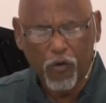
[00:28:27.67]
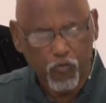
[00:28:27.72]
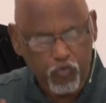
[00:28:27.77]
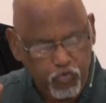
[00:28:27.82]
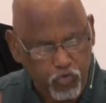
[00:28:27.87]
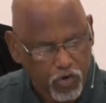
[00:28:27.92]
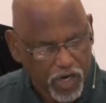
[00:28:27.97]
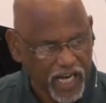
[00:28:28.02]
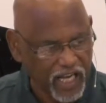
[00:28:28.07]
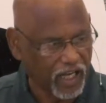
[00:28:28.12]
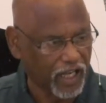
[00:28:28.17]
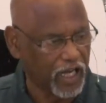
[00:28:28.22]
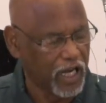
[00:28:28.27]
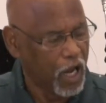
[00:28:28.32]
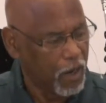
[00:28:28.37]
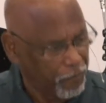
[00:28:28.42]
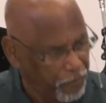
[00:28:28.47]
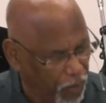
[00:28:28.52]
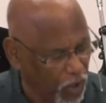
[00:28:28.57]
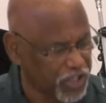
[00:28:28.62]

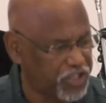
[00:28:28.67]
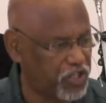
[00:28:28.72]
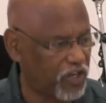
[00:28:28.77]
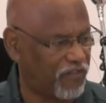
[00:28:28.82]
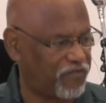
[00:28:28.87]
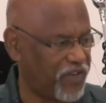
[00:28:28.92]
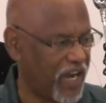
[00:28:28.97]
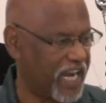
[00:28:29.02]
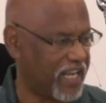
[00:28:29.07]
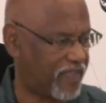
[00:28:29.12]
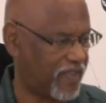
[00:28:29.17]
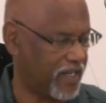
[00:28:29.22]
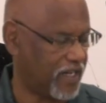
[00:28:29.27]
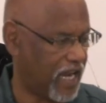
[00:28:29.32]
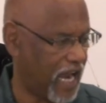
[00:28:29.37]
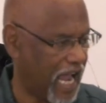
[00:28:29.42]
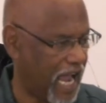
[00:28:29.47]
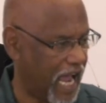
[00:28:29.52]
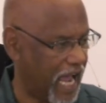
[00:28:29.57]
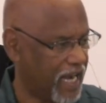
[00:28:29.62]
Really put your faith
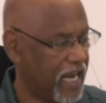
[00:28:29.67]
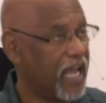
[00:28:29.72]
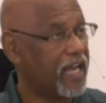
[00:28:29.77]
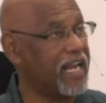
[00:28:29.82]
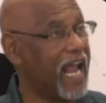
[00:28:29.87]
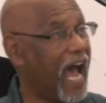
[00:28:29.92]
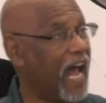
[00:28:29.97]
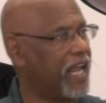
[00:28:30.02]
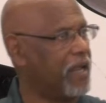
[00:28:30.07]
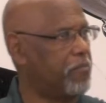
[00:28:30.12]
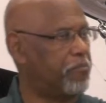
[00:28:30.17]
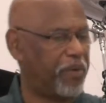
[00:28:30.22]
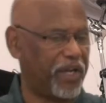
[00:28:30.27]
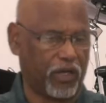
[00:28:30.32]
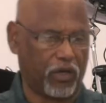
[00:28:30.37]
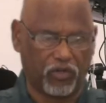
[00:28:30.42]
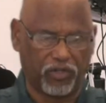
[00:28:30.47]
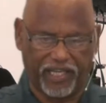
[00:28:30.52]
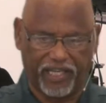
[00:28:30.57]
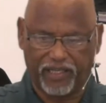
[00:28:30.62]
in God, not in
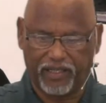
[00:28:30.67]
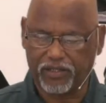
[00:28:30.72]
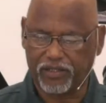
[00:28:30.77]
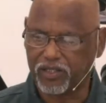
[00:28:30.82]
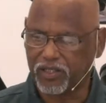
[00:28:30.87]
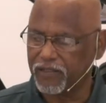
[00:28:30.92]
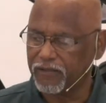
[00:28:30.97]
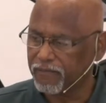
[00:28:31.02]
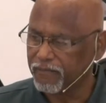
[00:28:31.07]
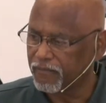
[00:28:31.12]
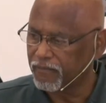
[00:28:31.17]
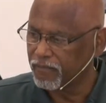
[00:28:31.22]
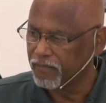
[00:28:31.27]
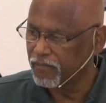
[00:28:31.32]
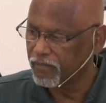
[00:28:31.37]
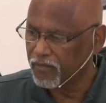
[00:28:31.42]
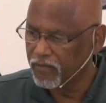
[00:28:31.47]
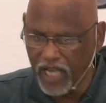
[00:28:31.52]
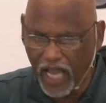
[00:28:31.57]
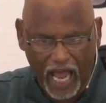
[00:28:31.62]
buildings,
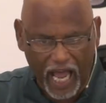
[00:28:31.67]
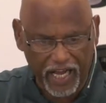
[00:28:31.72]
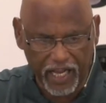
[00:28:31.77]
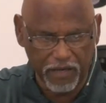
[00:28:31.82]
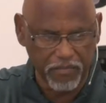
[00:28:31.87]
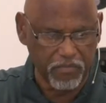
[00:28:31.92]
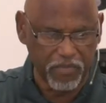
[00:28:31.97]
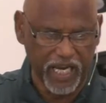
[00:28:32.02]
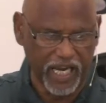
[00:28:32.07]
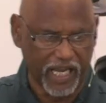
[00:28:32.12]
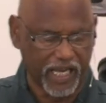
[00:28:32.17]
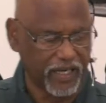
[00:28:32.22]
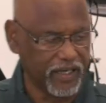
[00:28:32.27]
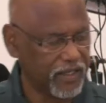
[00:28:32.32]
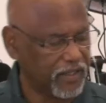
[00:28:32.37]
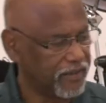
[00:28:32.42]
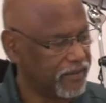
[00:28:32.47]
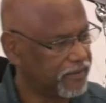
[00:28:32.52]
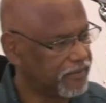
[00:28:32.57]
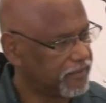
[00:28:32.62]
not in
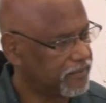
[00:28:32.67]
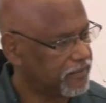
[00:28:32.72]
men,